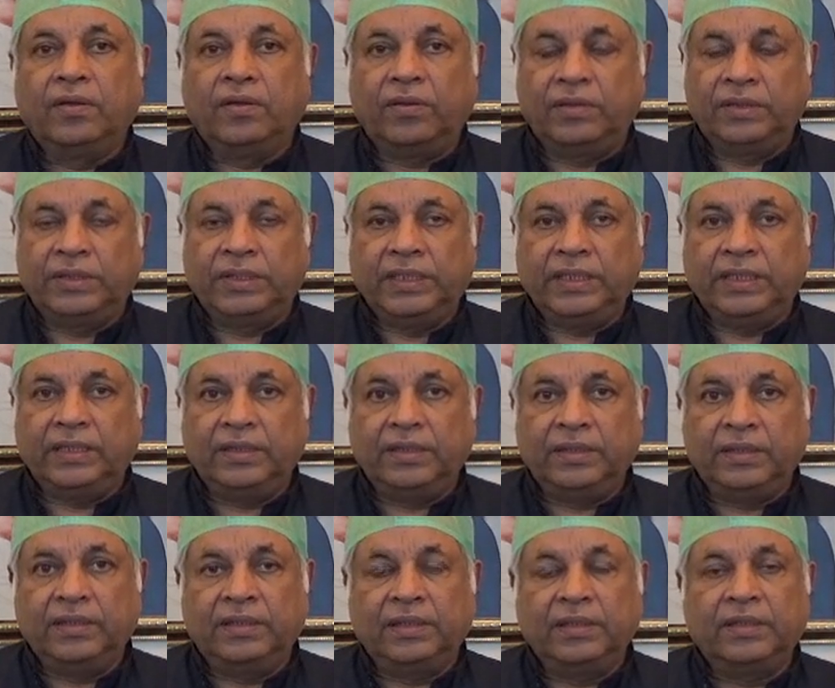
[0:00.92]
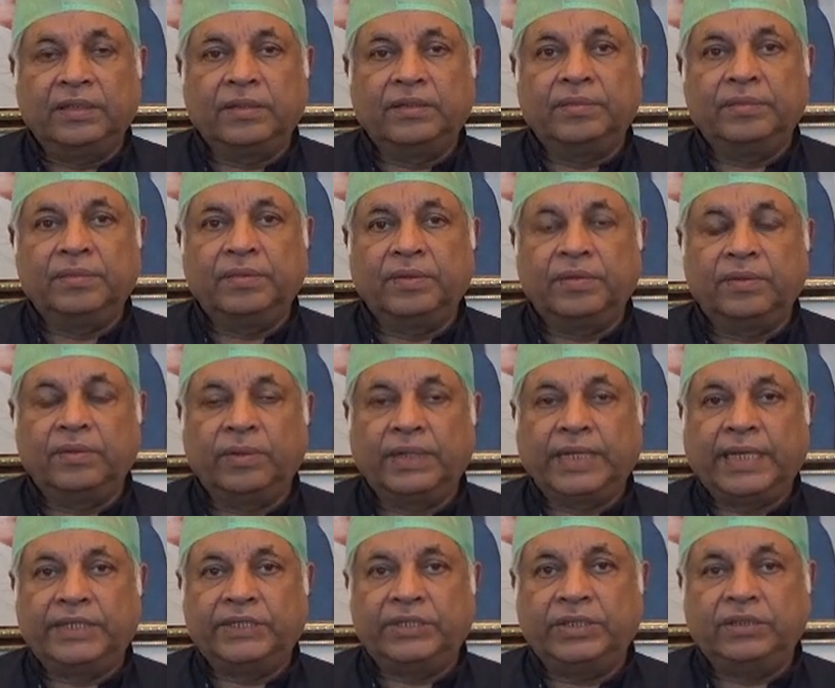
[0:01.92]
On the
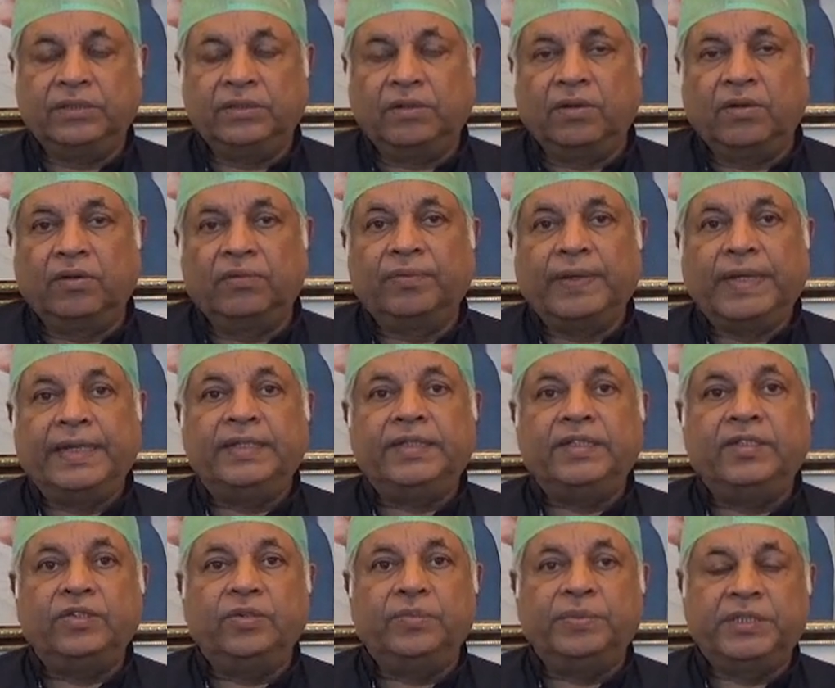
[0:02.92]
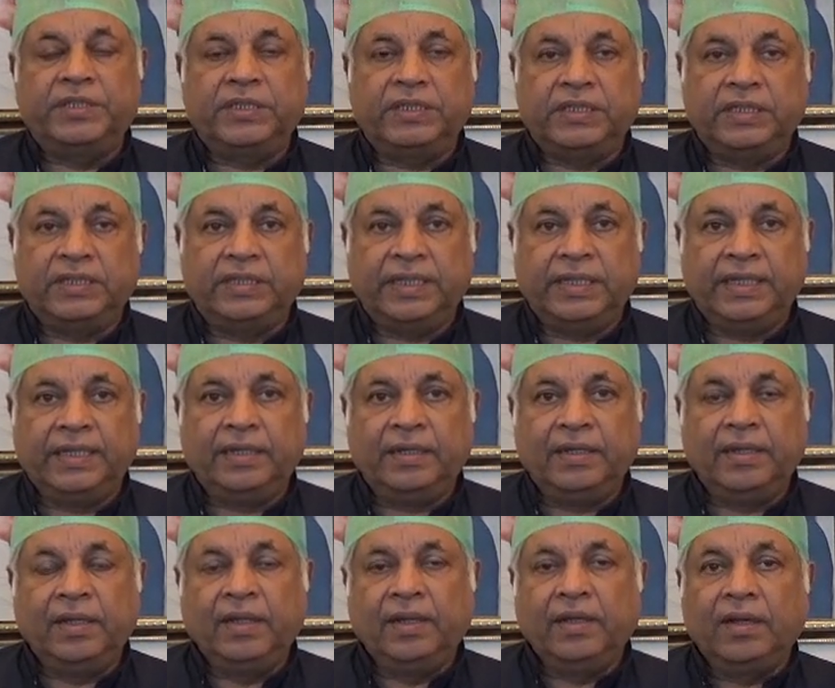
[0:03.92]
occasion of Anti-Obesity Day,
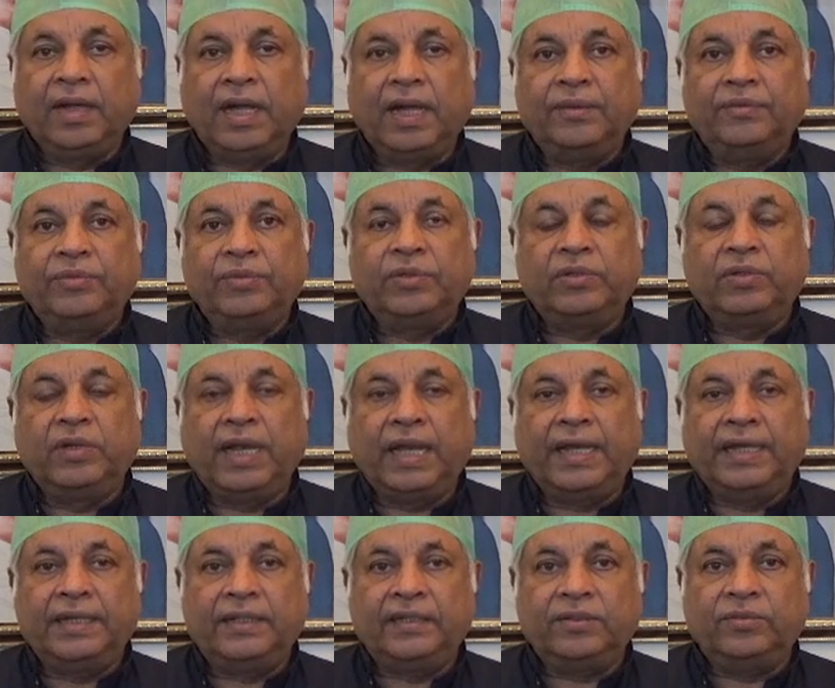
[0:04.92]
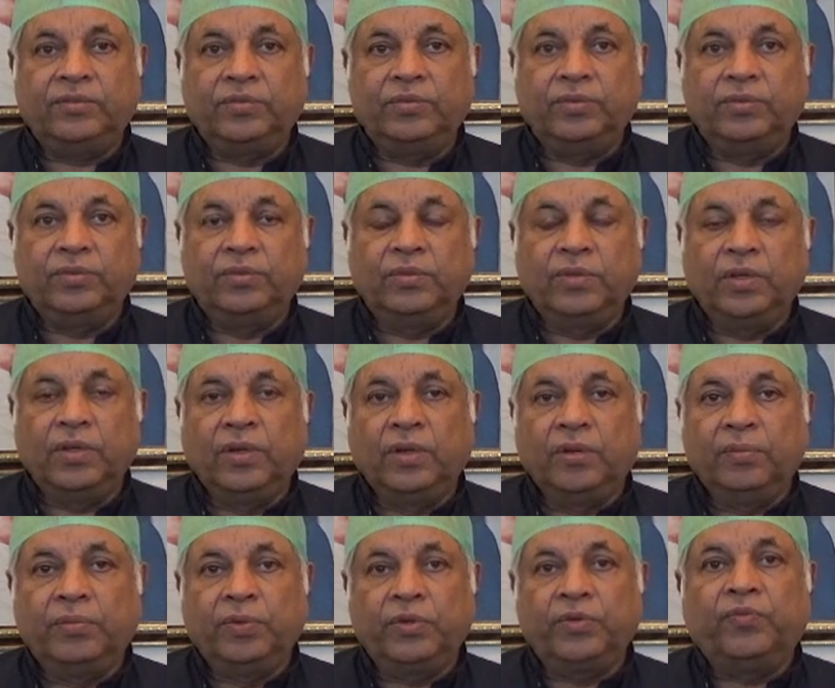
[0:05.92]
I would like to
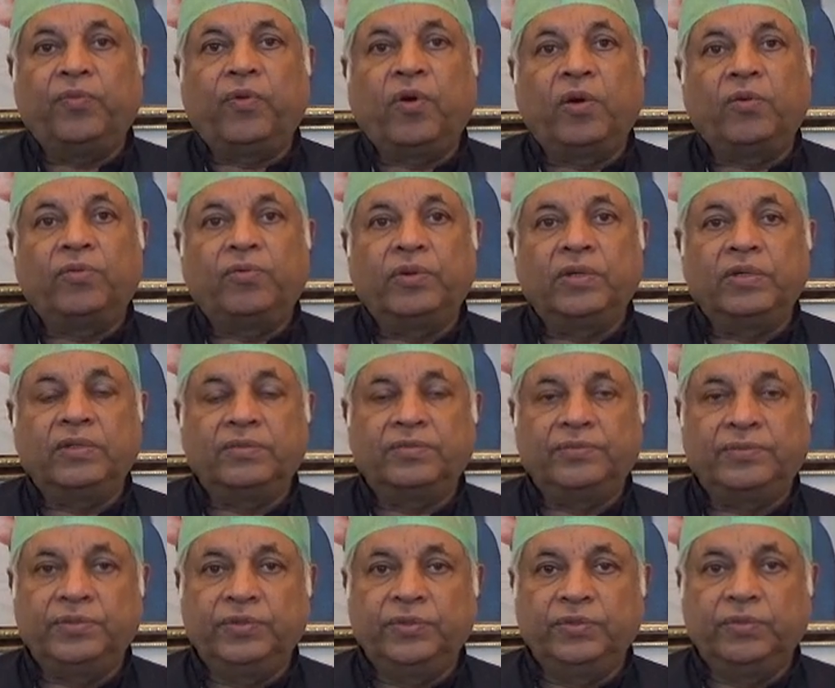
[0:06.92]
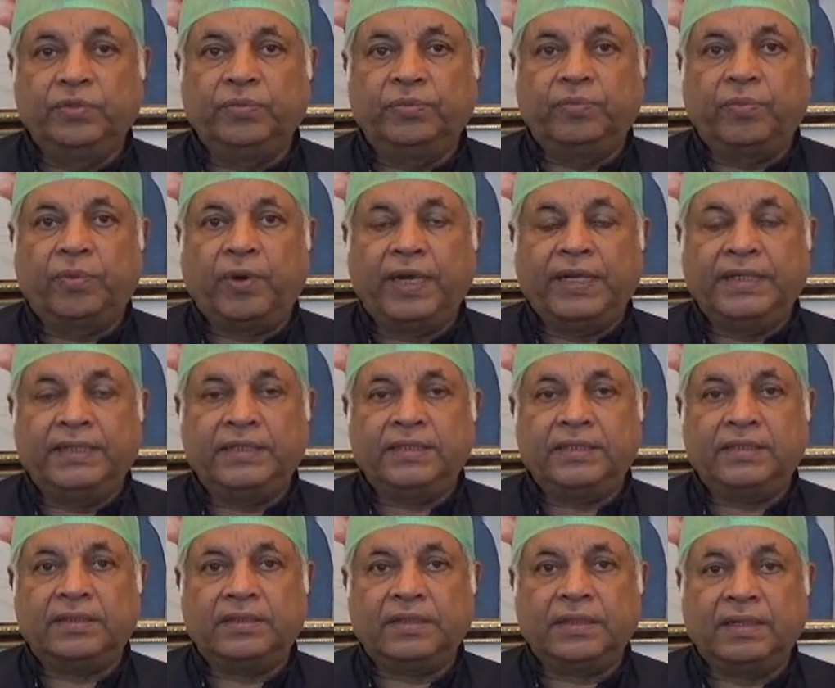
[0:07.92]
put forward few
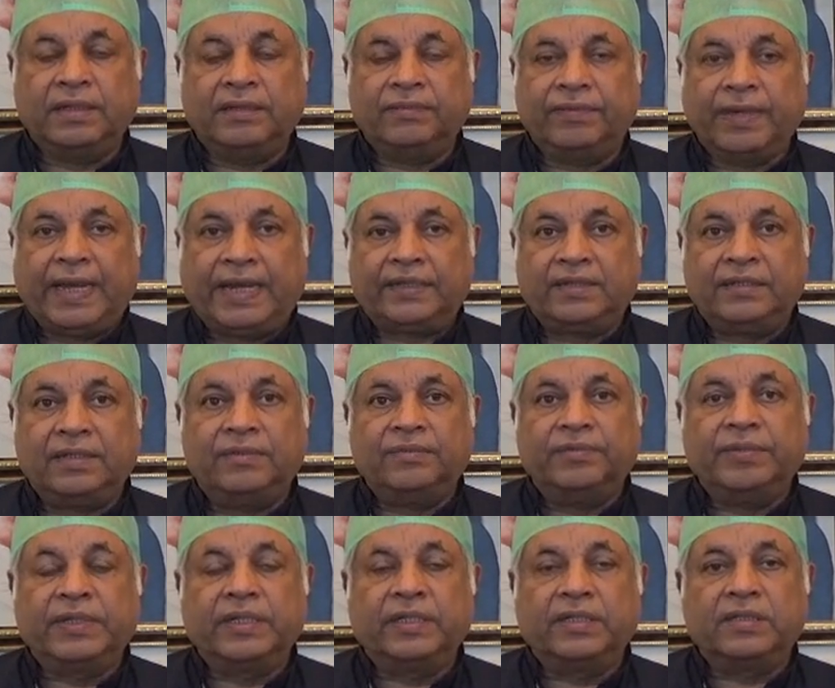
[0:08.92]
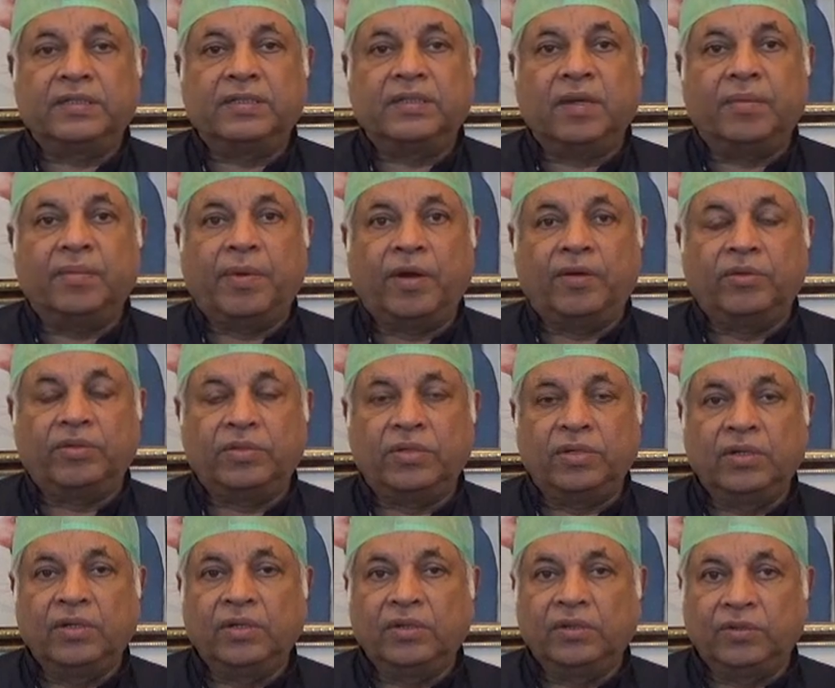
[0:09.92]
points and facts and figures about
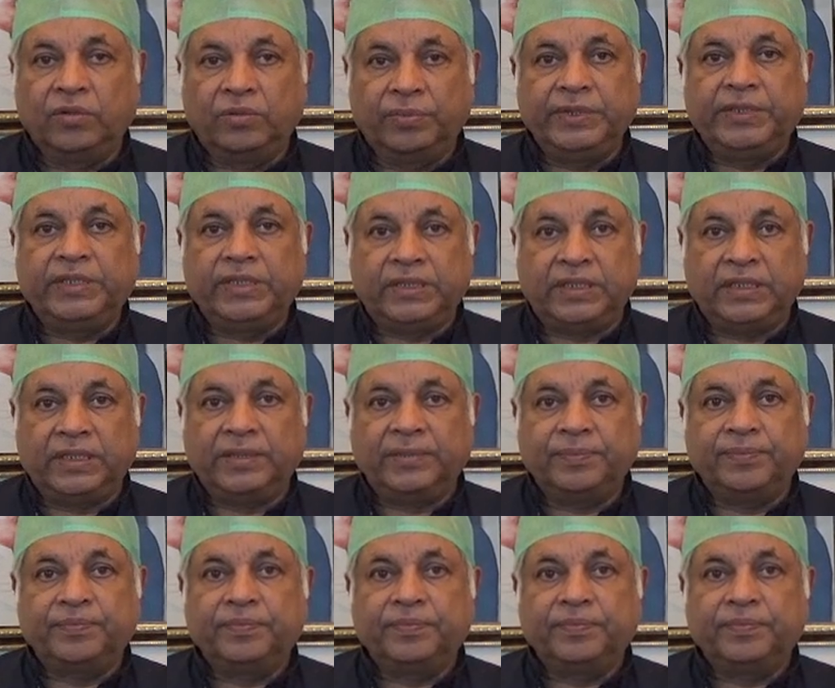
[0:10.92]
obesity.